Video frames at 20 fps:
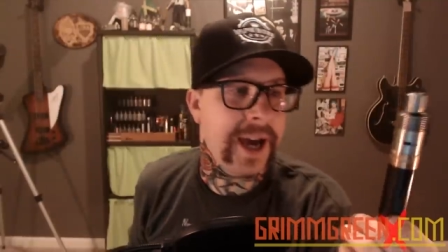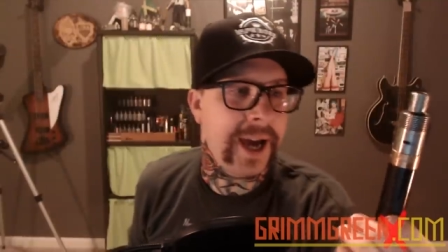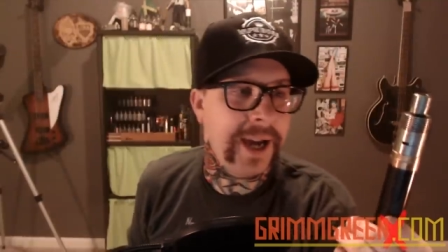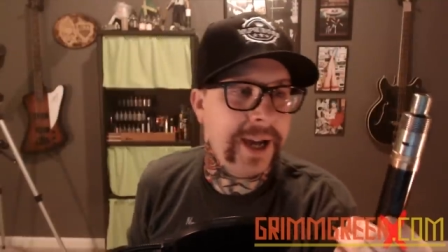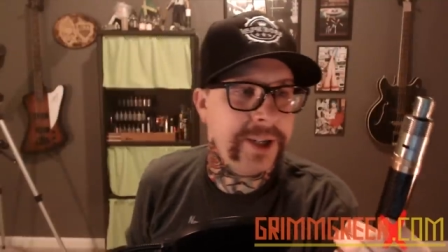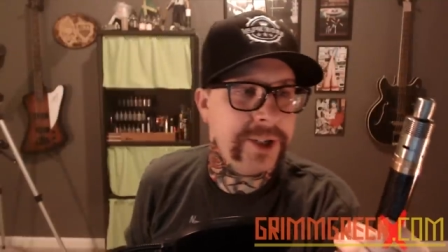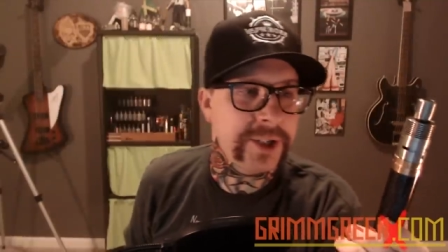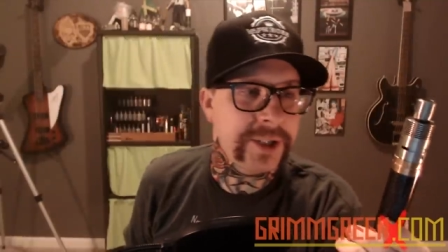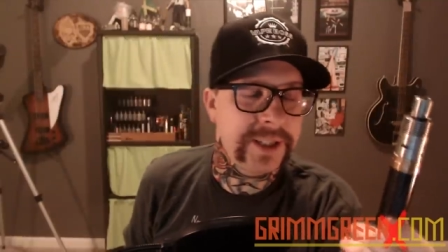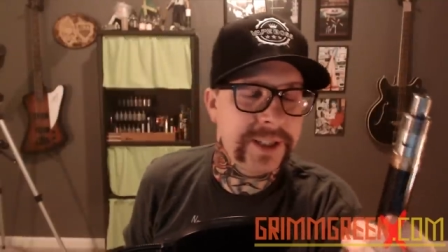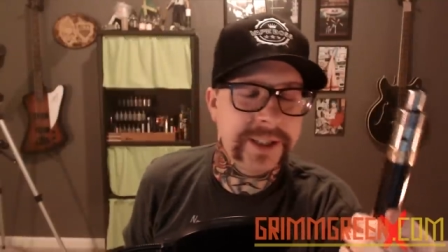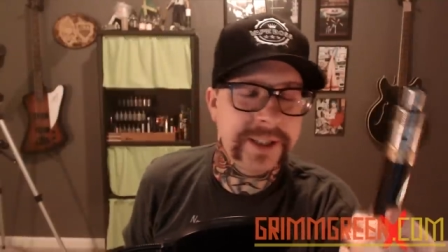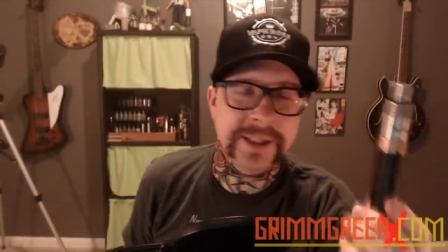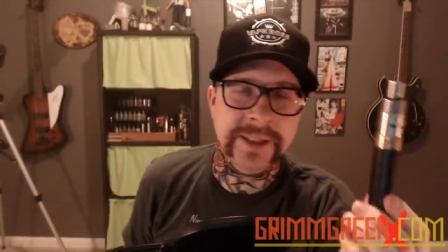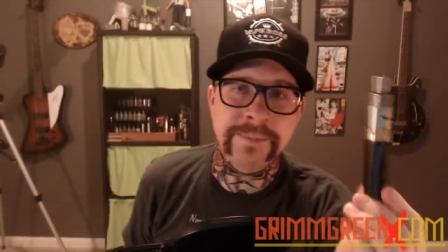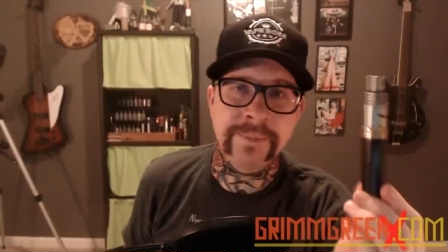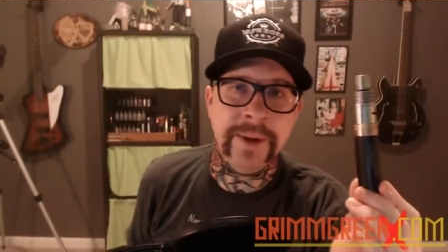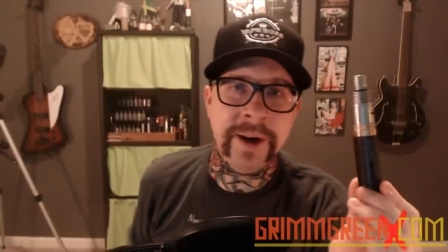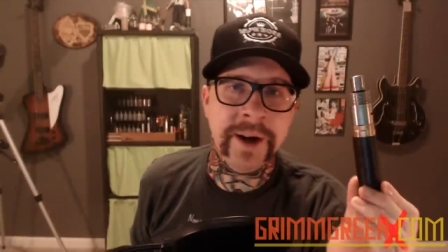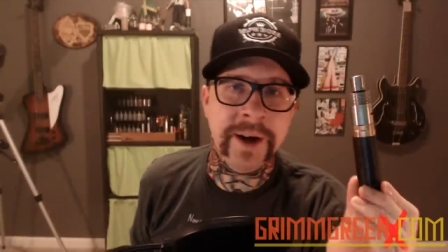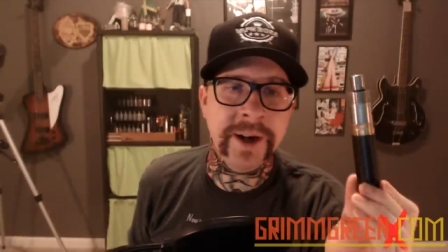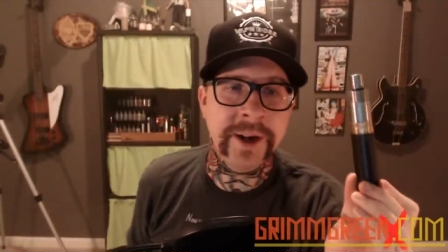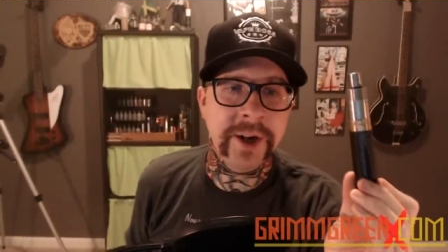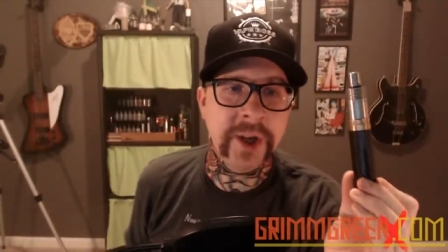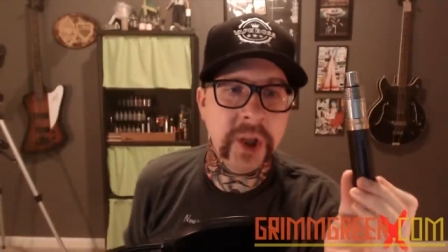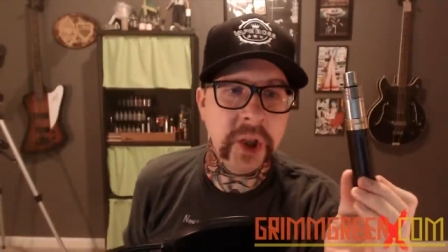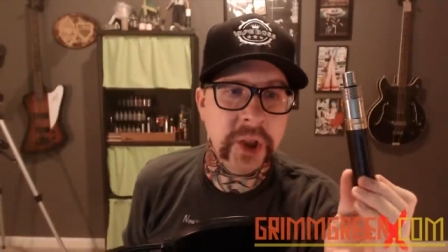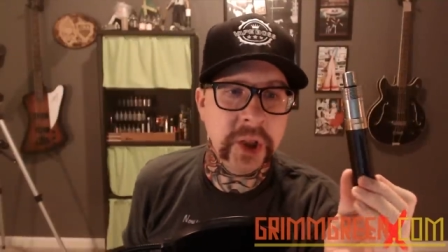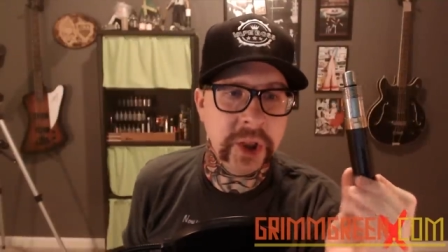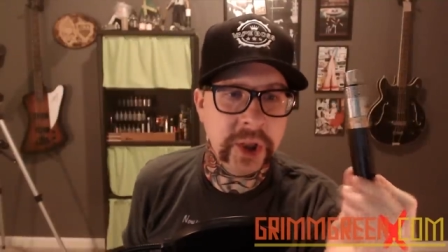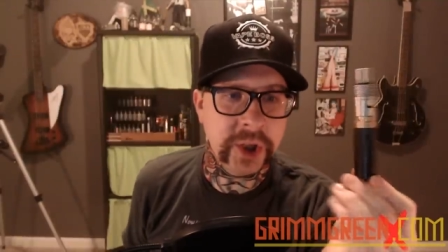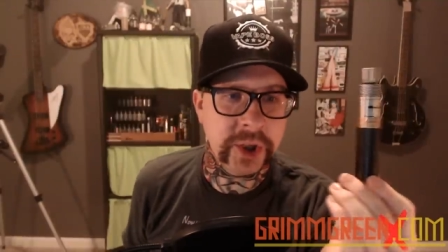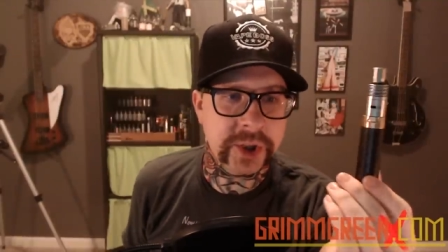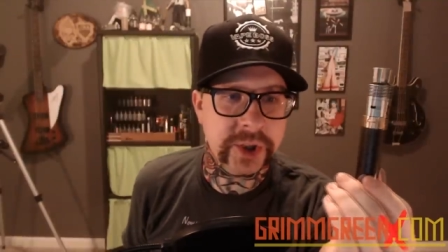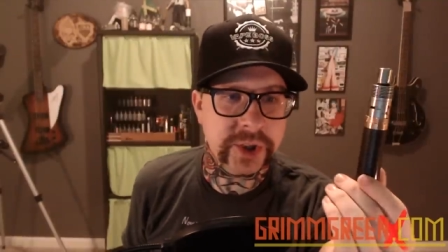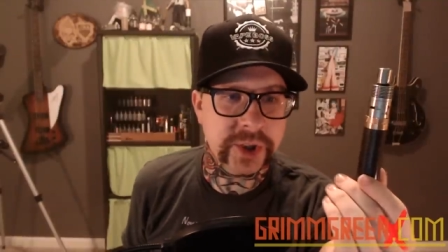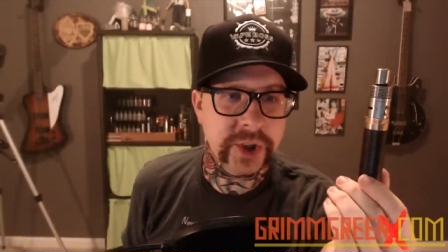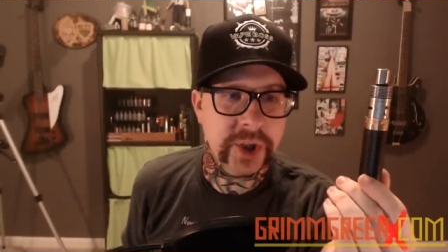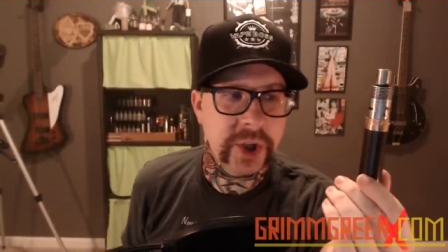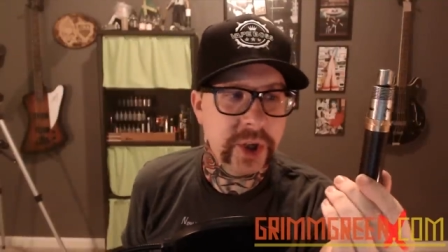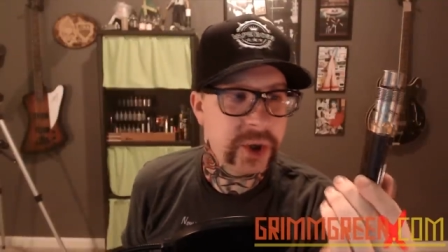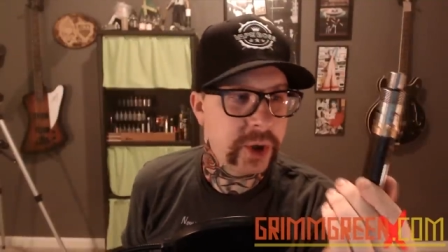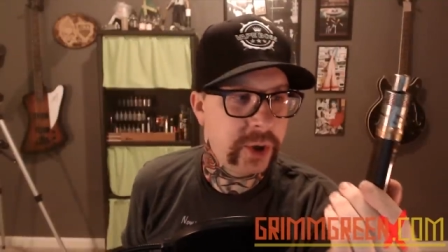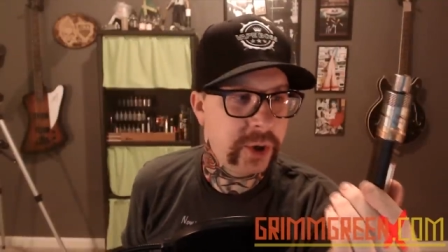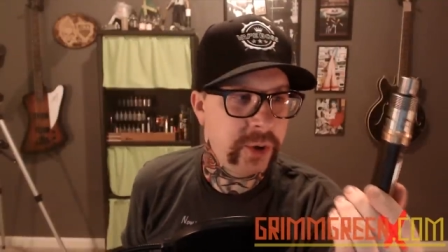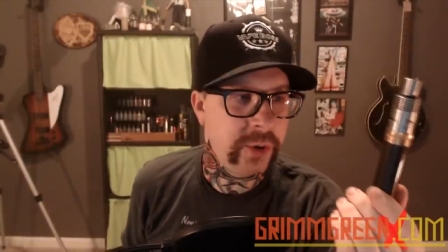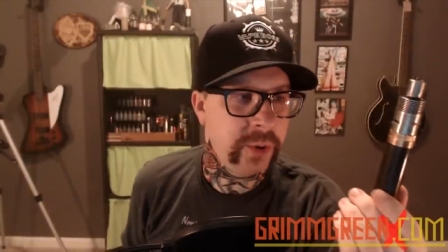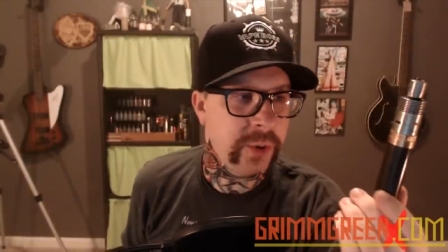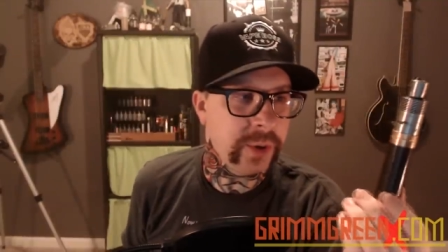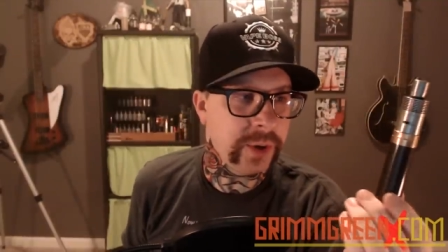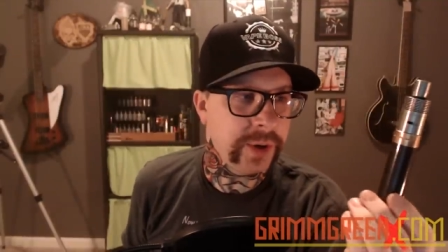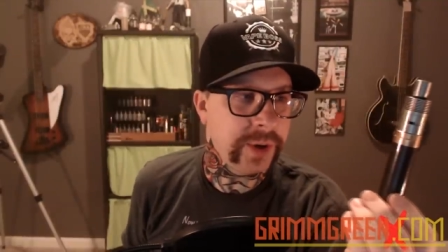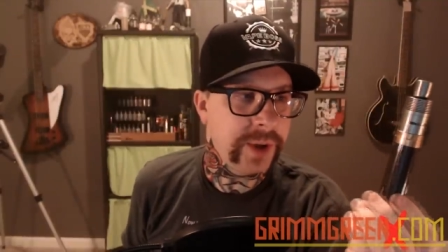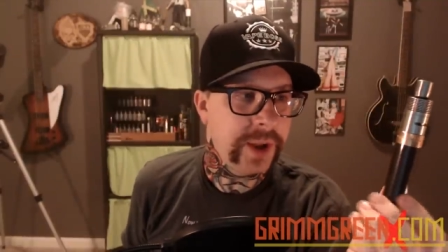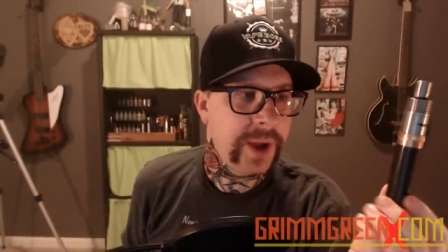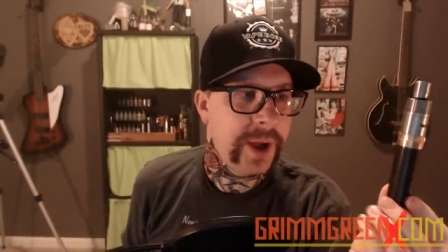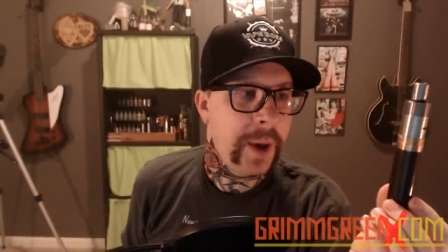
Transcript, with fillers: I just think this mod looks cool.